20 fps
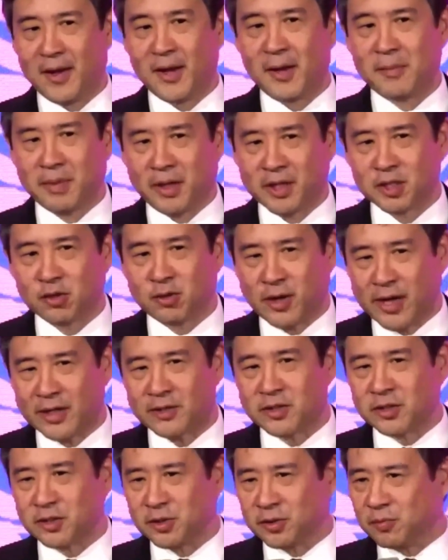But try
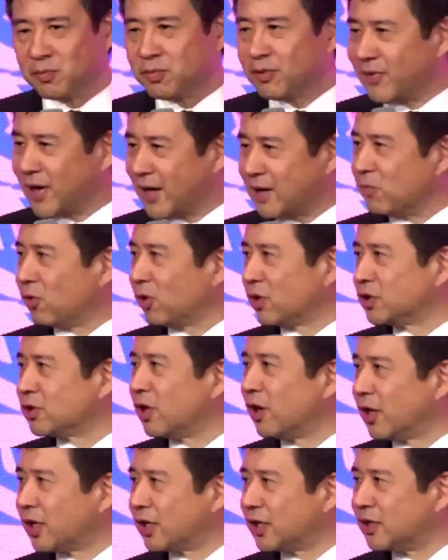to provide more
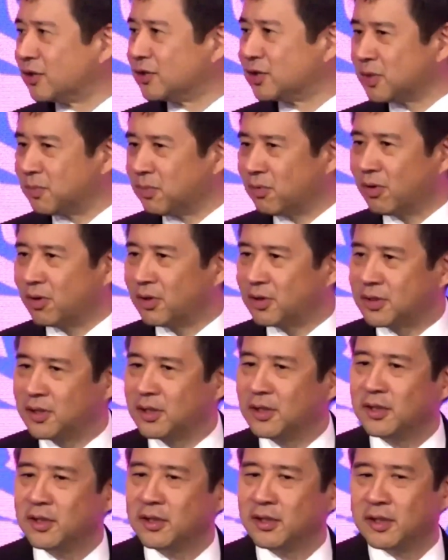targeted support,
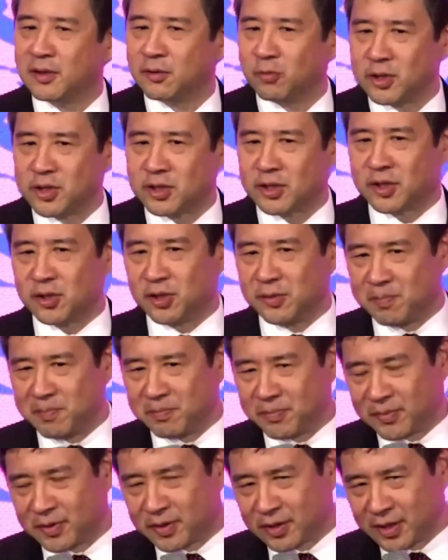which can
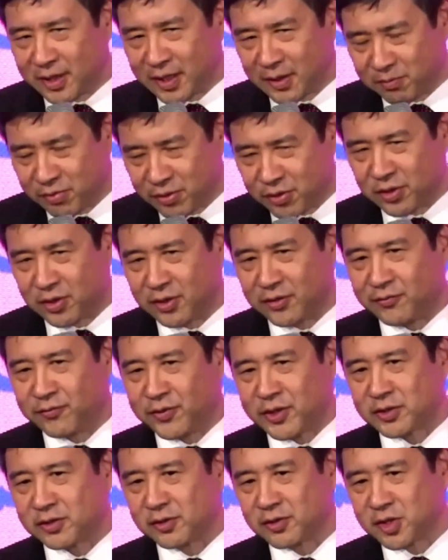kind of preserve
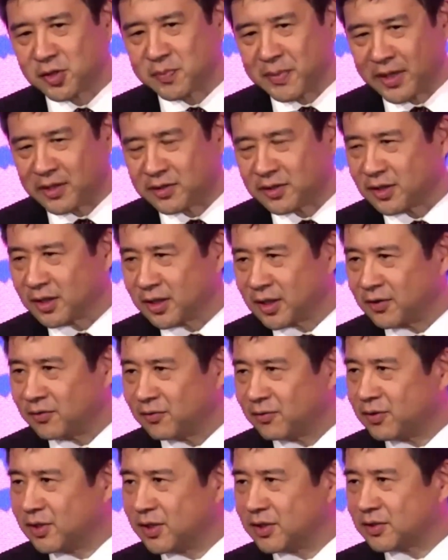fiscal space and give
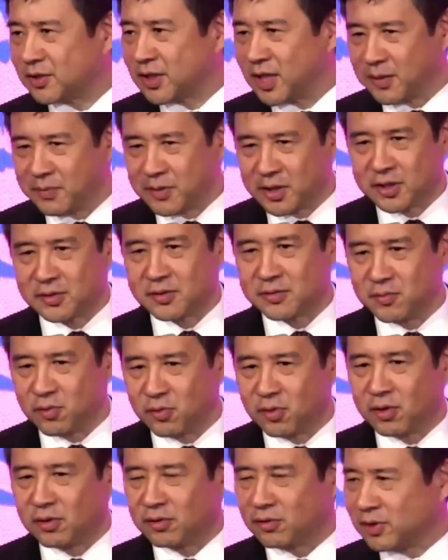these economies
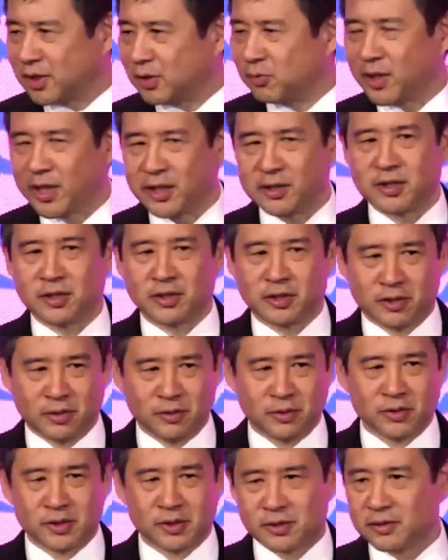more leeway to
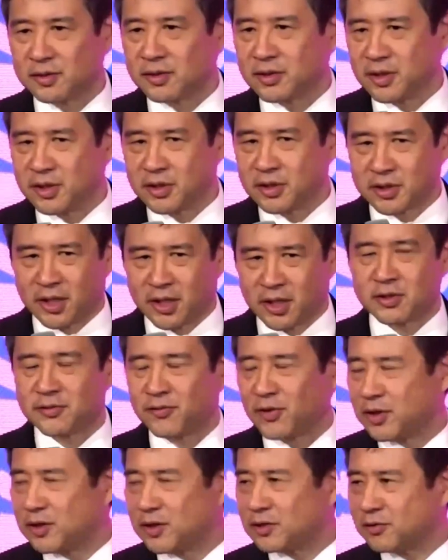use the scarce
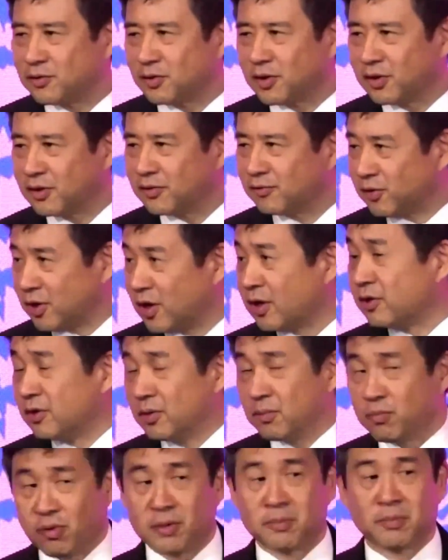funds for other
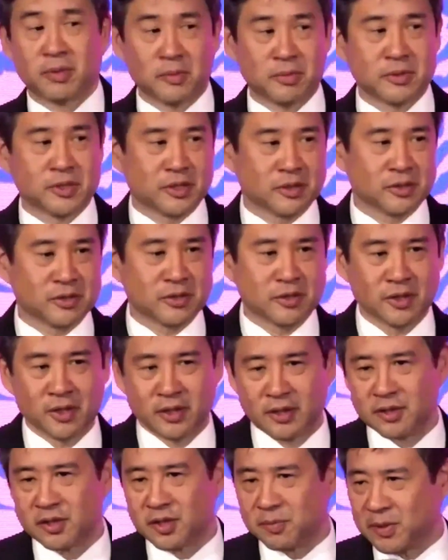important purposes
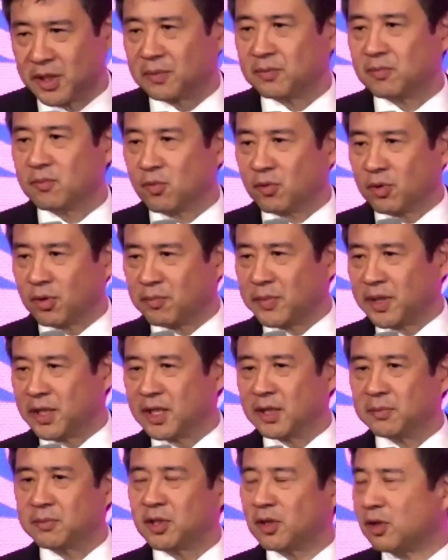to meet more
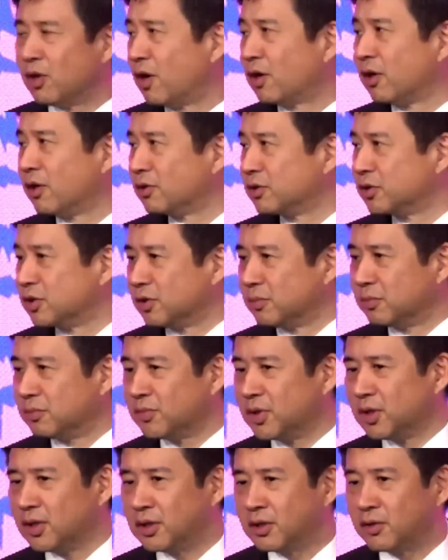medium to longer term
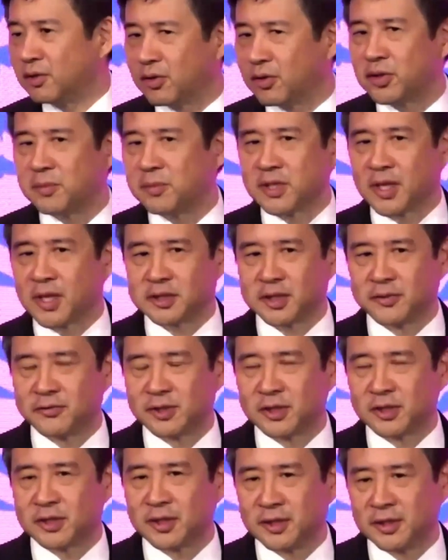growth
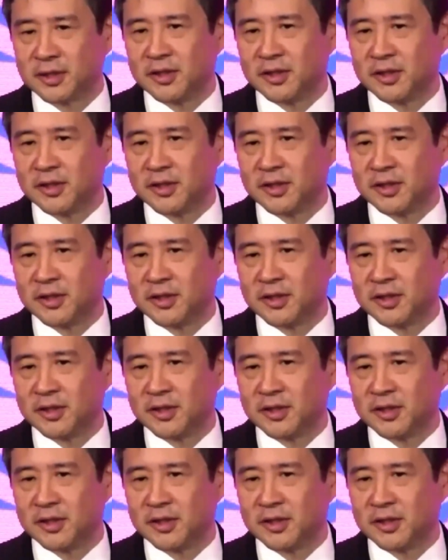objectives.